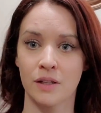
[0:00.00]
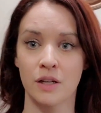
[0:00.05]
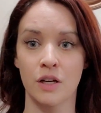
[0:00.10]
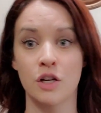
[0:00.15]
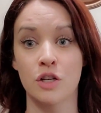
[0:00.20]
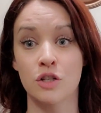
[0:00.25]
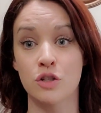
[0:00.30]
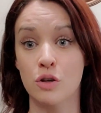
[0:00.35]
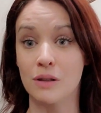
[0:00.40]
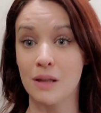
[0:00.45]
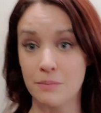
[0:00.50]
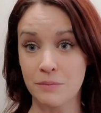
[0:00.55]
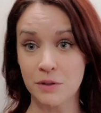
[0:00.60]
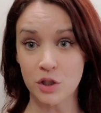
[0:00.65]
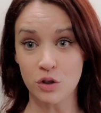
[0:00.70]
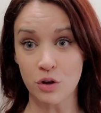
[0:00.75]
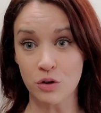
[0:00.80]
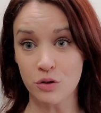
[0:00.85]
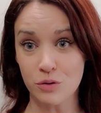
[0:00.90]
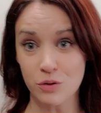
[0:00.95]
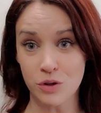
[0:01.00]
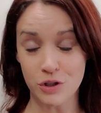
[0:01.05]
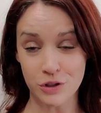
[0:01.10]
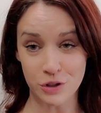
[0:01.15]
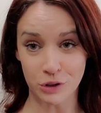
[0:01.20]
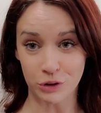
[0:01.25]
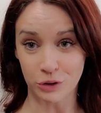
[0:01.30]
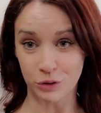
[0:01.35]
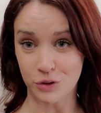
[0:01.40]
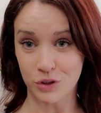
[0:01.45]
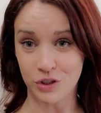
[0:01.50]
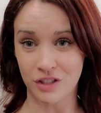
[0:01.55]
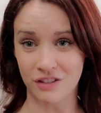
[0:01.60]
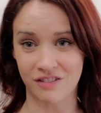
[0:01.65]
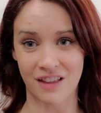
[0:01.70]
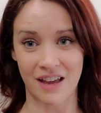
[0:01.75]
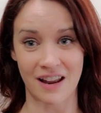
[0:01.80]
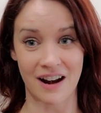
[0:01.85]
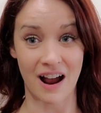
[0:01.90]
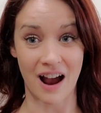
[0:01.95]
So let me show you the solution
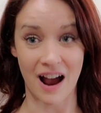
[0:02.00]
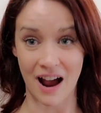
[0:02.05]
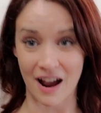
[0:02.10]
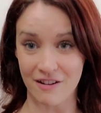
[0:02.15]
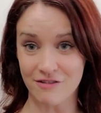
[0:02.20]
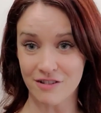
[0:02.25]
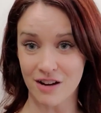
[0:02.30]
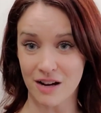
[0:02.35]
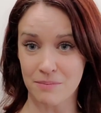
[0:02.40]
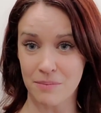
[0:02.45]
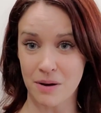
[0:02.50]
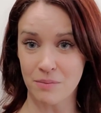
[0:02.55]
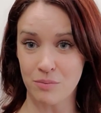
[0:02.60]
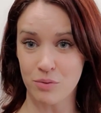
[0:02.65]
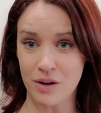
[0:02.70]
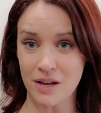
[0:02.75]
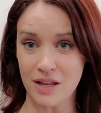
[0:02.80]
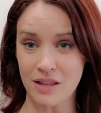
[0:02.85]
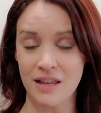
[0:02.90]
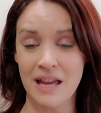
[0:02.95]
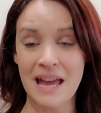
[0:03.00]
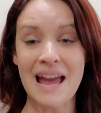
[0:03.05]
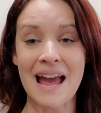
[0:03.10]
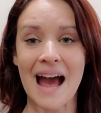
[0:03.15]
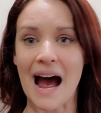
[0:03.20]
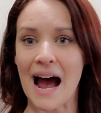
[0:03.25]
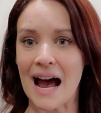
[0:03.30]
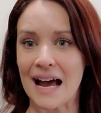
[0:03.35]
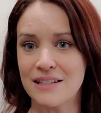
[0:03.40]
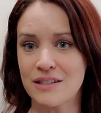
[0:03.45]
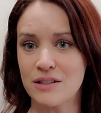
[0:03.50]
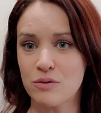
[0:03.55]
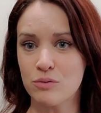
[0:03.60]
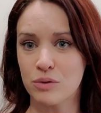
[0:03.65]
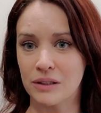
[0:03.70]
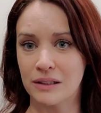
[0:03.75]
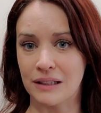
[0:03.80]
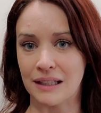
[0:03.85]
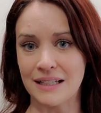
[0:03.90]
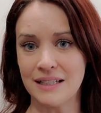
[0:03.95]
that I've come up with as it
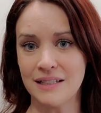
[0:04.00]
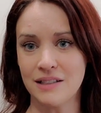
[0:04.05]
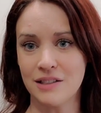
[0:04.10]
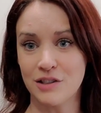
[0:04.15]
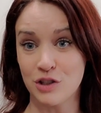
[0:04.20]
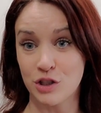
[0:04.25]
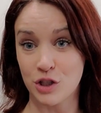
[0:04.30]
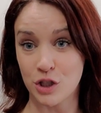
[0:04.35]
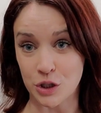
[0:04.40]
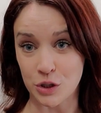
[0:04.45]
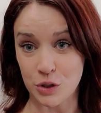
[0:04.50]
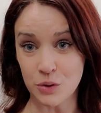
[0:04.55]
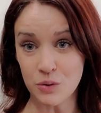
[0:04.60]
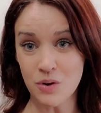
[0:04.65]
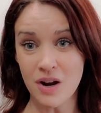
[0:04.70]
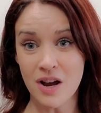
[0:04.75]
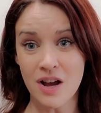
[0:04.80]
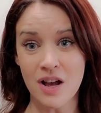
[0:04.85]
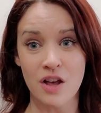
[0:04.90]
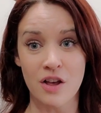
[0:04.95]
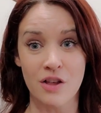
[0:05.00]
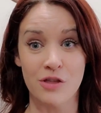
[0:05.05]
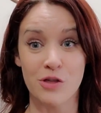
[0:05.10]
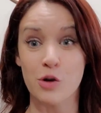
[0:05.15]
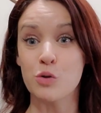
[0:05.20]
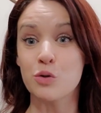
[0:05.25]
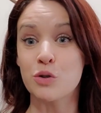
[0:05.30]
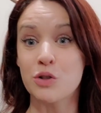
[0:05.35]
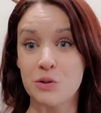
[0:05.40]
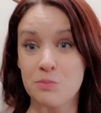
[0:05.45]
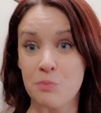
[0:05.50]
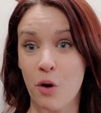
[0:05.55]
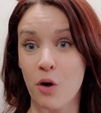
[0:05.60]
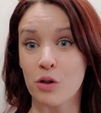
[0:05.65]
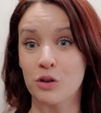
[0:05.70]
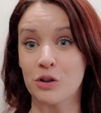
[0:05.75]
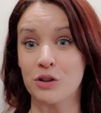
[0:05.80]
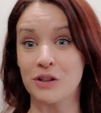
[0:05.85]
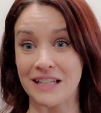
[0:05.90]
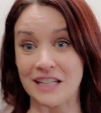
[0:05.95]
relates to those
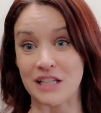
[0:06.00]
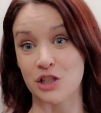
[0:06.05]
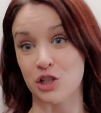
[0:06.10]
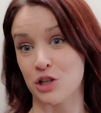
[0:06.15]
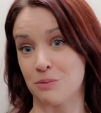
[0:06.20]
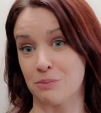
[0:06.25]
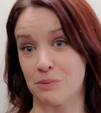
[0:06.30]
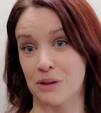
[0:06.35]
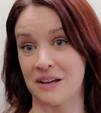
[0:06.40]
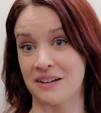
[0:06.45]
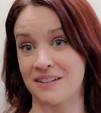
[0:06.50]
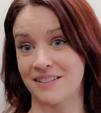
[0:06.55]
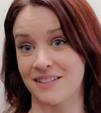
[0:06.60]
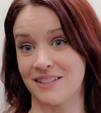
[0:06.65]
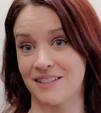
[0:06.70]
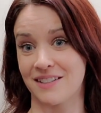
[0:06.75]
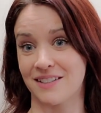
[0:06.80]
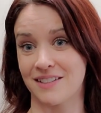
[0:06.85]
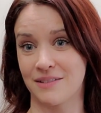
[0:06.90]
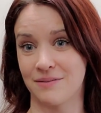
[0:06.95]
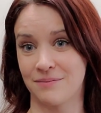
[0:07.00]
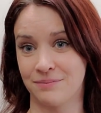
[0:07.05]
smaller kitchen appliances.